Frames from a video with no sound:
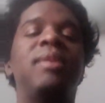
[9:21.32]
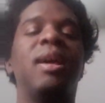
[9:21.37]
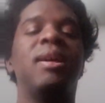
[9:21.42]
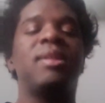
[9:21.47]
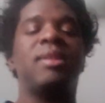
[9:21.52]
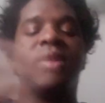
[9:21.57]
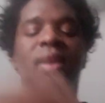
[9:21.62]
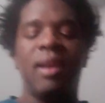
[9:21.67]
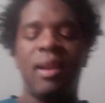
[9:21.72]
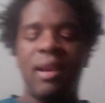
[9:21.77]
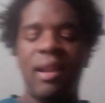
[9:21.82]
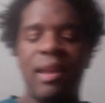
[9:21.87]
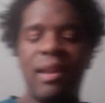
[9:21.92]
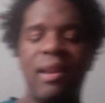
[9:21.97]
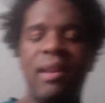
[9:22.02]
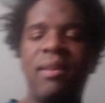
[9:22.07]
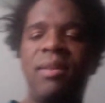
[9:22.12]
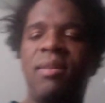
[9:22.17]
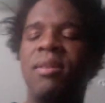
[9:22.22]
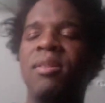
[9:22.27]
yesterday.
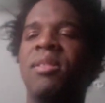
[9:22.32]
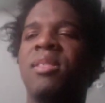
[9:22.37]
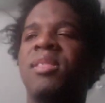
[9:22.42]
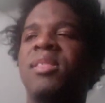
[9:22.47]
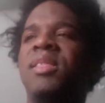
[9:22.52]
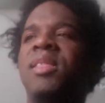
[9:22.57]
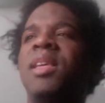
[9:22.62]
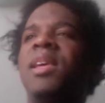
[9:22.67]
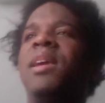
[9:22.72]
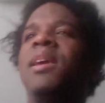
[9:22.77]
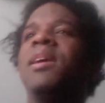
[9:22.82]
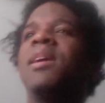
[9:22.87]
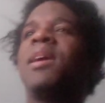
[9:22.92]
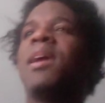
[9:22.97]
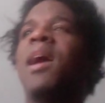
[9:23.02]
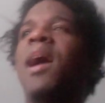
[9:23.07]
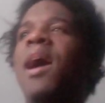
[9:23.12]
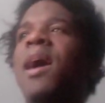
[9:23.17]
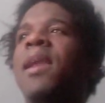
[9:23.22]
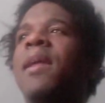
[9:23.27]
Like, you can see it
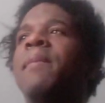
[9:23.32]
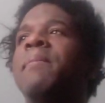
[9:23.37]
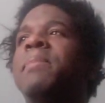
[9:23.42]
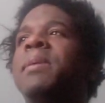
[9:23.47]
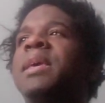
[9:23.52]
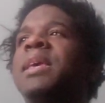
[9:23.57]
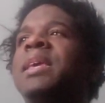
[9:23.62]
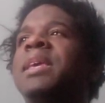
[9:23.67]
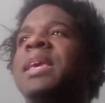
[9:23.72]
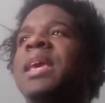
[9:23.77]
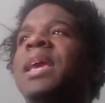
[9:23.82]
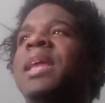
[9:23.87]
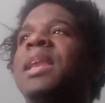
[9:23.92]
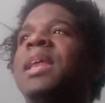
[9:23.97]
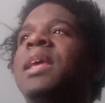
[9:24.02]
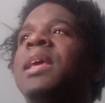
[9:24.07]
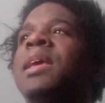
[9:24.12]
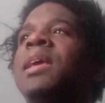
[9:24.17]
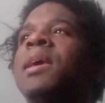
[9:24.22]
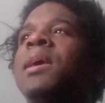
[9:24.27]
kind of
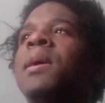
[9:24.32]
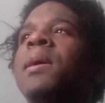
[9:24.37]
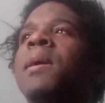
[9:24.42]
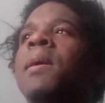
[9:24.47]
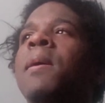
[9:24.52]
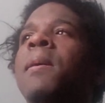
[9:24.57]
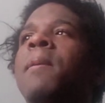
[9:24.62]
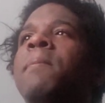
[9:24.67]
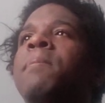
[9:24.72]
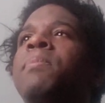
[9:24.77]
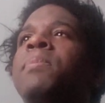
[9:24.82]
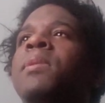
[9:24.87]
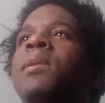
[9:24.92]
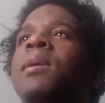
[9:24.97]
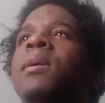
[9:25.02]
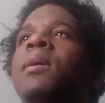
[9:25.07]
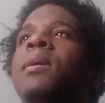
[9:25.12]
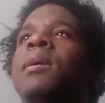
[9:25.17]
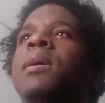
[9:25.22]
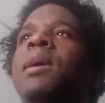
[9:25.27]
beginning,
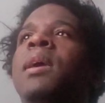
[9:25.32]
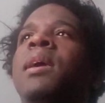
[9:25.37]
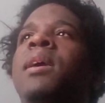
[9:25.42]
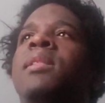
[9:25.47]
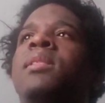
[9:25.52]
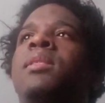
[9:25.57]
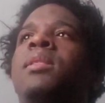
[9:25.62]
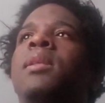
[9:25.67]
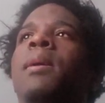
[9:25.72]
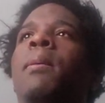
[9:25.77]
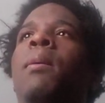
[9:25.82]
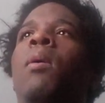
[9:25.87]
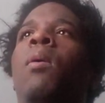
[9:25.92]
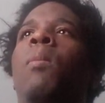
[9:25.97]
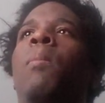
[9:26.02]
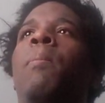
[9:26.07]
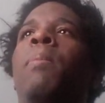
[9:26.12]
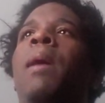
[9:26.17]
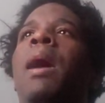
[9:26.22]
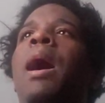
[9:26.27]
except
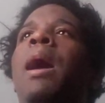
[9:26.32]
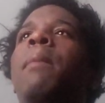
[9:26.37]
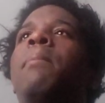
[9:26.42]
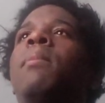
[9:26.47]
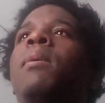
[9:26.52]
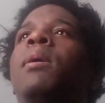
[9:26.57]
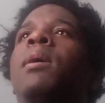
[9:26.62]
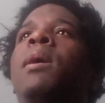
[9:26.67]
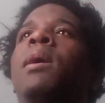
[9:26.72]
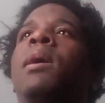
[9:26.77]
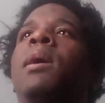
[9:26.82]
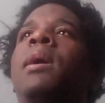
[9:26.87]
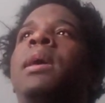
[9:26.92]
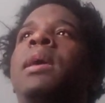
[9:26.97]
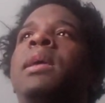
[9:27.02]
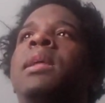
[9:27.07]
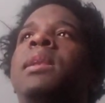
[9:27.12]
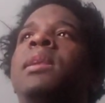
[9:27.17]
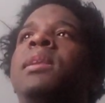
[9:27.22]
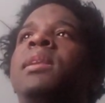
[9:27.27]
Obama
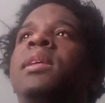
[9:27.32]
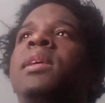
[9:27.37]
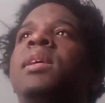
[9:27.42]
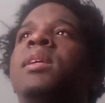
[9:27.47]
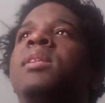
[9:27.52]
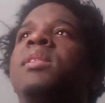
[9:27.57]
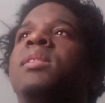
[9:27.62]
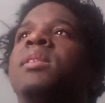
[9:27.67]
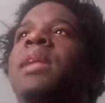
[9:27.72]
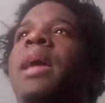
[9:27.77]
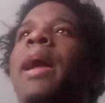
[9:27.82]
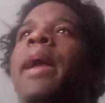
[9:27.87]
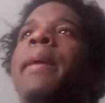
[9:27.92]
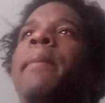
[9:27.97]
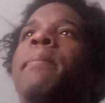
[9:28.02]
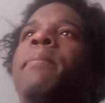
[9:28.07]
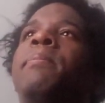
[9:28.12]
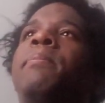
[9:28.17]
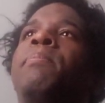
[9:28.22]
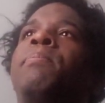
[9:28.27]
at least, like,
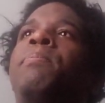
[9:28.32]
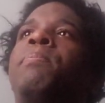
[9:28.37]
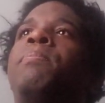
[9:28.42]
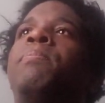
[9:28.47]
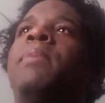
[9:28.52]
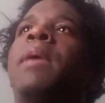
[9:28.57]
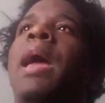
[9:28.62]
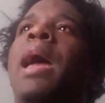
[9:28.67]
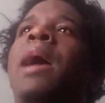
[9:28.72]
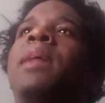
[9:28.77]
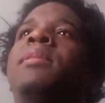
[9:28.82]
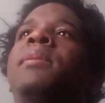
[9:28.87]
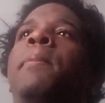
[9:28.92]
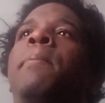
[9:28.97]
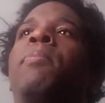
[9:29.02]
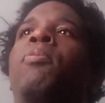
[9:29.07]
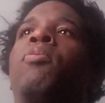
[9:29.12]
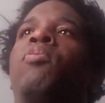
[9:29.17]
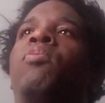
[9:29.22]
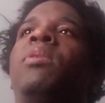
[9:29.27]
had the
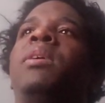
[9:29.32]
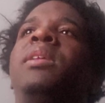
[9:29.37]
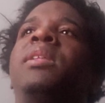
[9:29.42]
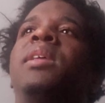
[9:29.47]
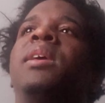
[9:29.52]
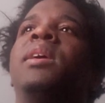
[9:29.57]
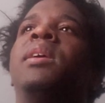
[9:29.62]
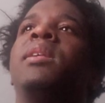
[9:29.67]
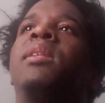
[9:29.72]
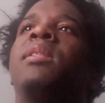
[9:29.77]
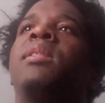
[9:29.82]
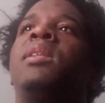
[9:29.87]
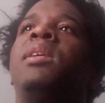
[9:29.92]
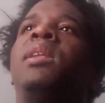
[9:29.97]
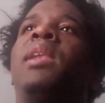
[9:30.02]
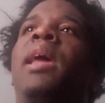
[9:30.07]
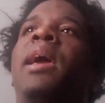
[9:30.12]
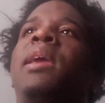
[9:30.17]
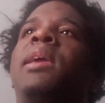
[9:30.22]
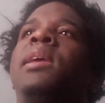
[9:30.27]
pretense. He,
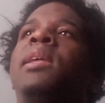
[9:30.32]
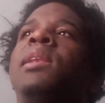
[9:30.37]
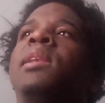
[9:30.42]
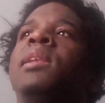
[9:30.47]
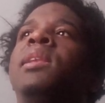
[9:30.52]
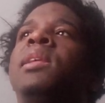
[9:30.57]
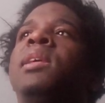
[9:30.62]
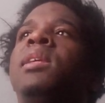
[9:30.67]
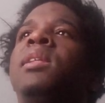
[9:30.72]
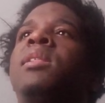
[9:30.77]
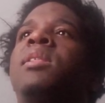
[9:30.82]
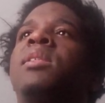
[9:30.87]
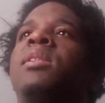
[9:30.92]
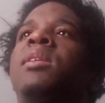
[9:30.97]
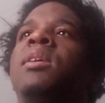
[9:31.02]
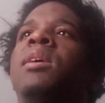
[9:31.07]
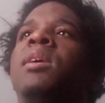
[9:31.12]
like, at least